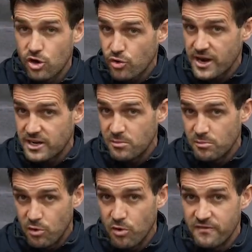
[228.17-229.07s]
and
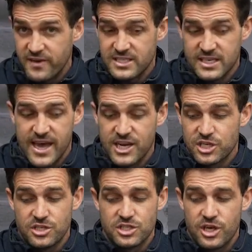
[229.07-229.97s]
creating more ventilation.